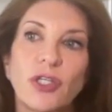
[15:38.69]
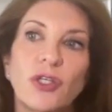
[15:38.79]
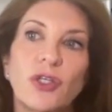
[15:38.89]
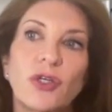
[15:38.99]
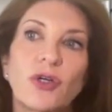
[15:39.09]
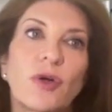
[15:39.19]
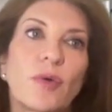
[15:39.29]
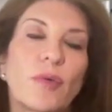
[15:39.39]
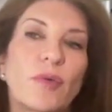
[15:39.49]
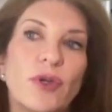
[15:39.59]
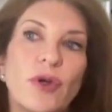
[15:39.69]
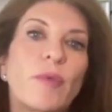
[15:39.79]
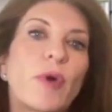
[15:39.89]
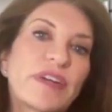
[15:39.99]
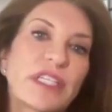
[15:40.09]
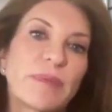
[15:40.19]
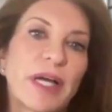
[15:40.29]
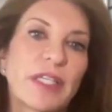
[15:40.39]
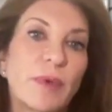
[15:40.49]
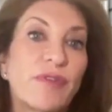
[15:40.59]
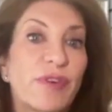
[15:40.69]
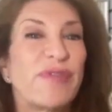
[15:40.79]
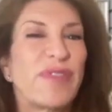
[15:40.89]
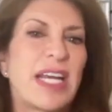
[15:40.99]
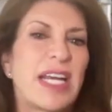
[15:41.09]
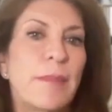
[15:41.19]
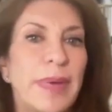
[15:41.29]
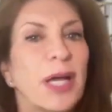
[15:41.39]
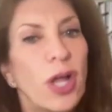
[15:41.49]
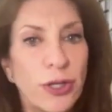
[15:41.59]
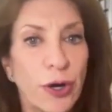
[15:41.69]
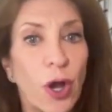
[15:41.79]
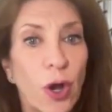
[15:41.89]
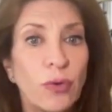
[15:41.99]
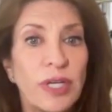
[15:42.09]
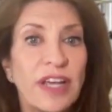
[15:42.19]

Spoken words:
You're more responsible for fighting a bill on your own